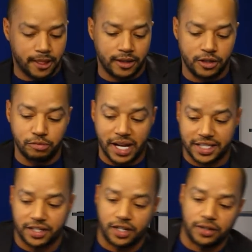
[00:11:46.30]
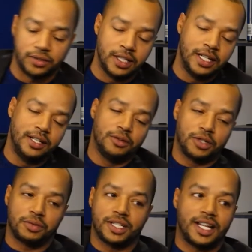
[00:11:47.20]
New Mexico,
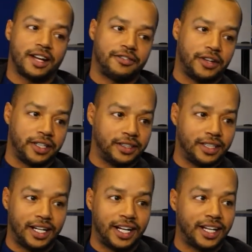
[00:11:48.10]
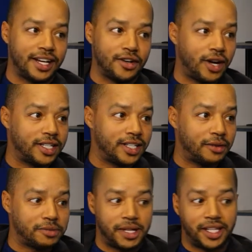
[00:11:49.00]
which was a lot of fun. I had no idea I
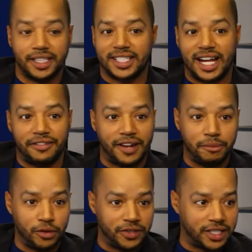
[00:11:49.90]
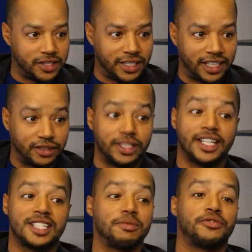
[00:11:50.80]
was making a sci-fi movie until like 3
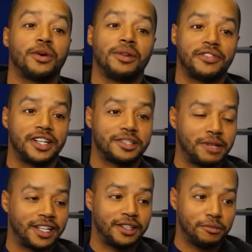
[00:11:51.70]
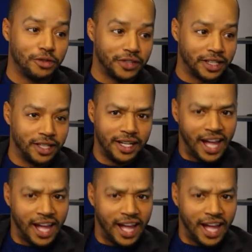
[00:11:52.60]
days before we finished making the movie. Really?